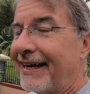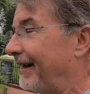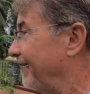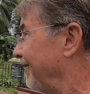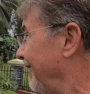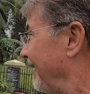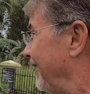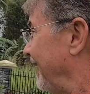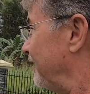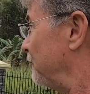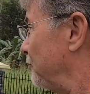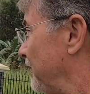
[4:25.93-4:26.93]
here
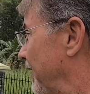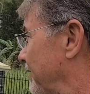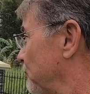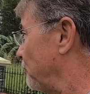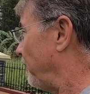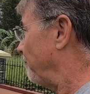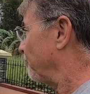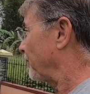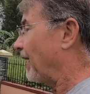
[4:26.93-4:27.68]
and do that as well.